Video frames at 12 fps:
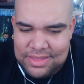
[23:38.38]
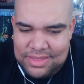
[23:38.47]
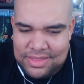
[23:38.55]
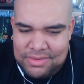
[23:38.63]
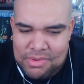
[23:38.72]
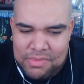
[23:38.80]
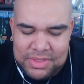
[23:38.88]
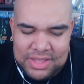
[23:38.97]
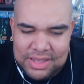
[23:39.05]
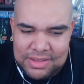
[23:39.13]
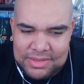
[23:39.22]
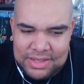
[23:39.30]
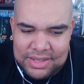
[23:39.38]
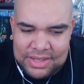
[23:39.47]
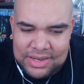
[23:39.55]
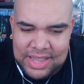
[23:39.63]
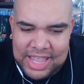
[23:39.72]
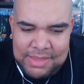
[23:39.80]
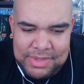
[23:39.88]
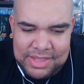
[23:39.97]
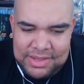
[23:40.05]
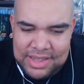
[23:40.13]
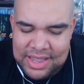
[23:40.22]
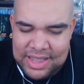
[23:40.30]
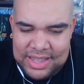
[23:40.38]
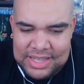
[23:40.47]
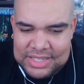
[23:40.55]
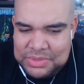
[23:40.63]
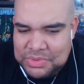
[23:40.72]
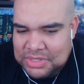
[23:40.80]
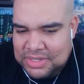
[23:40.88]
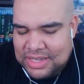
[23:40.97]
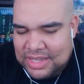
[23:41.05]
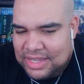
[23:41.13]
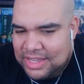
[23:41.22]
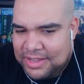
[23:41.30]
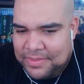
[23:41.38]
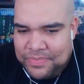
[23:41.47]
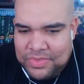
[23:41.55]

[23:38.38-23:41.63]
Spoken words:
The one with the gaming guys was, I